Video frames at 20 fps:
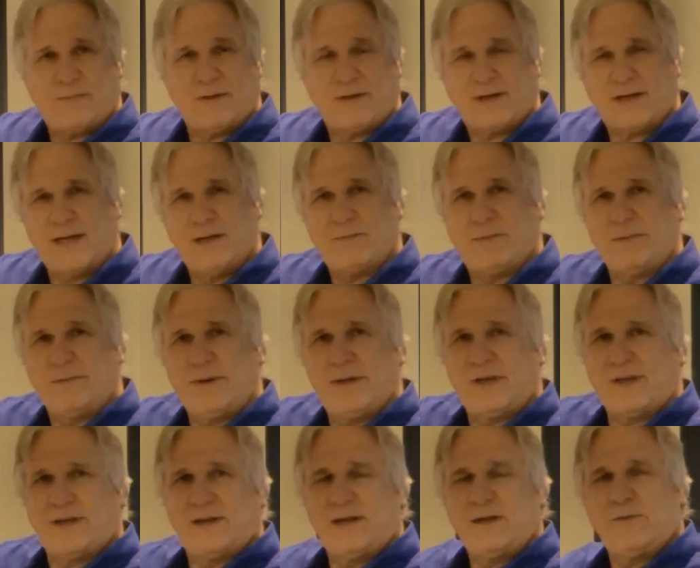type of
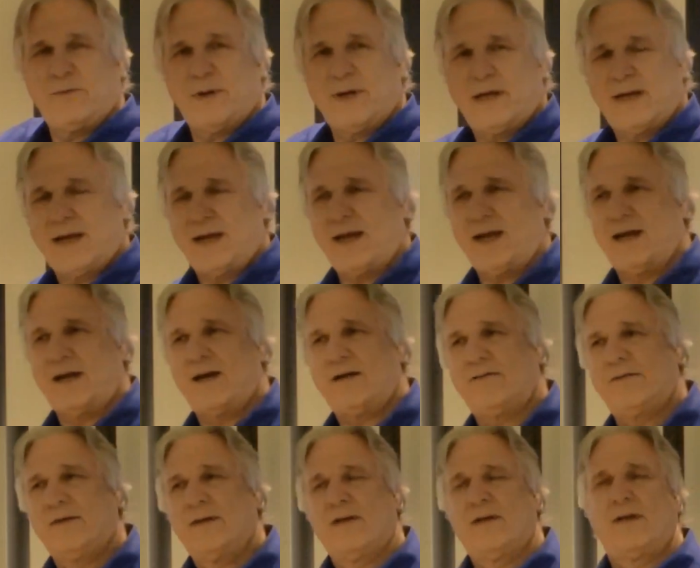capability, we
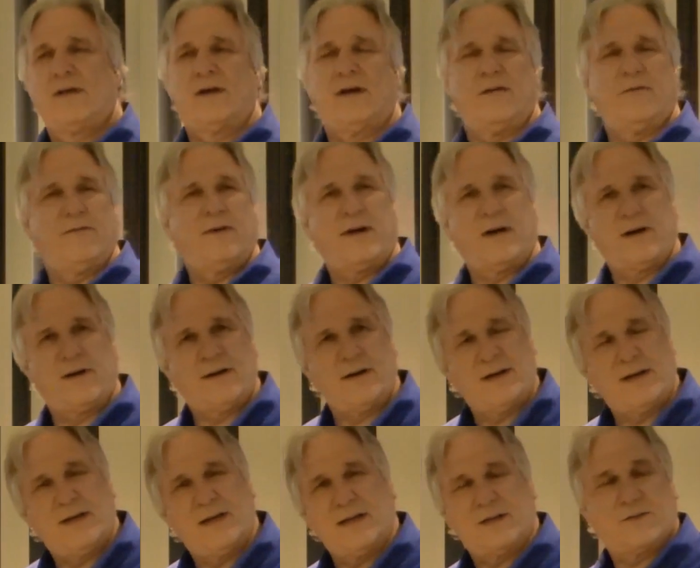have a
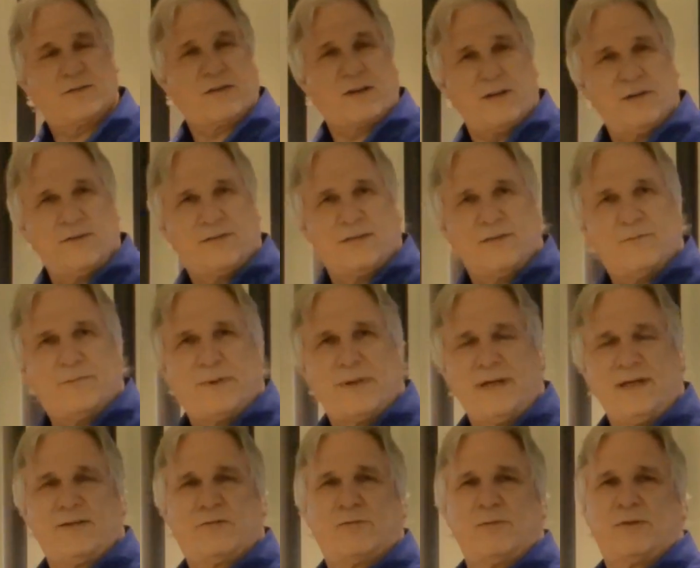very exclusive
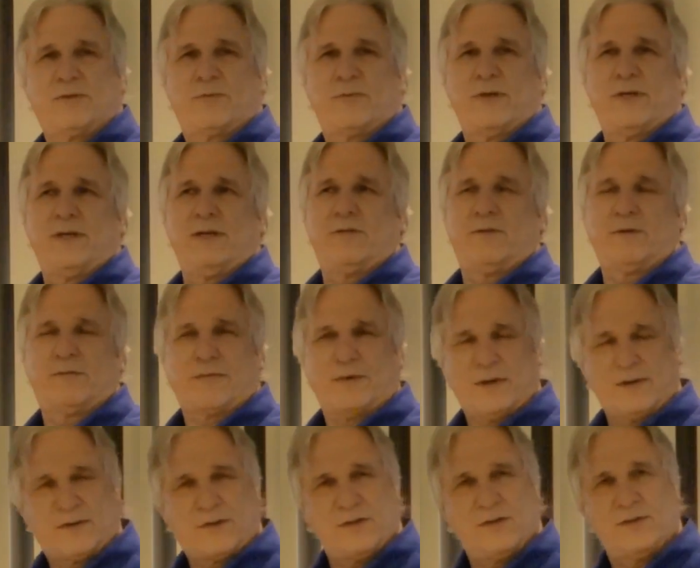piece which we
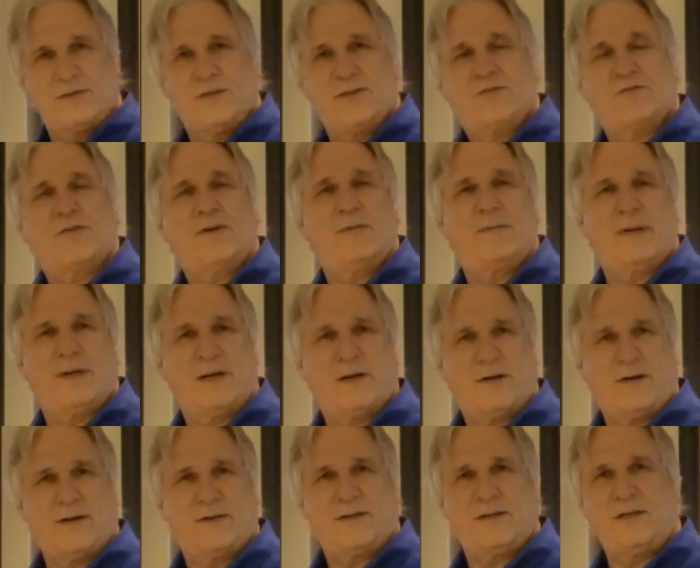refer to as distributed
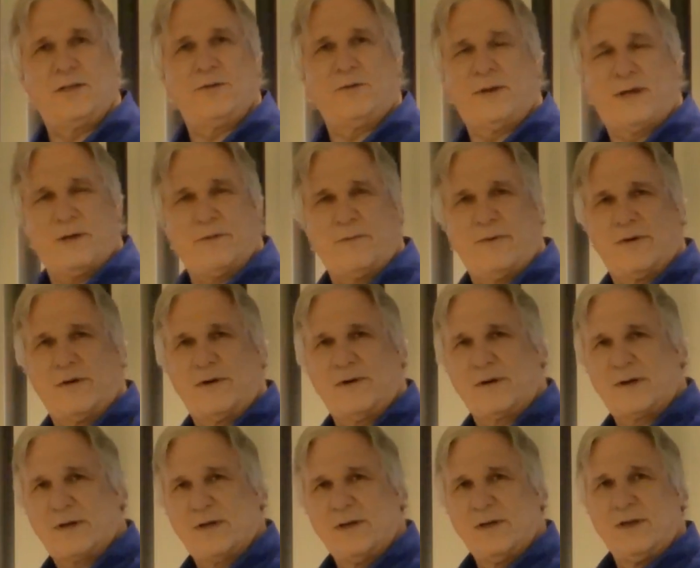RTU
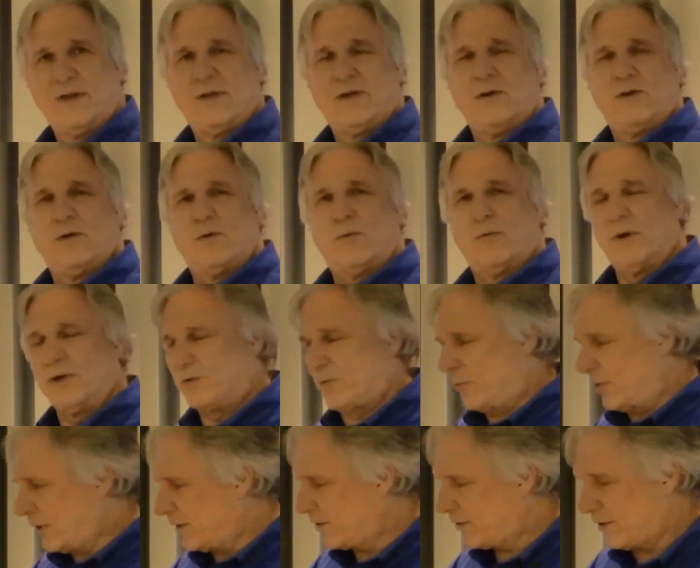network, which
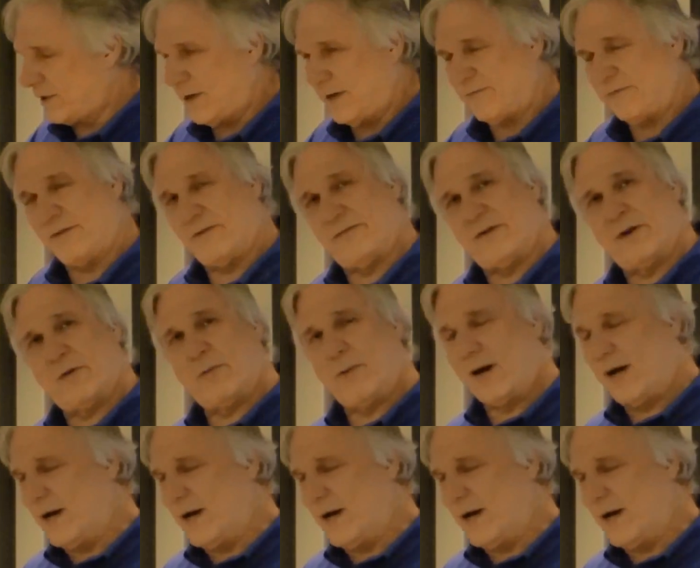works off of a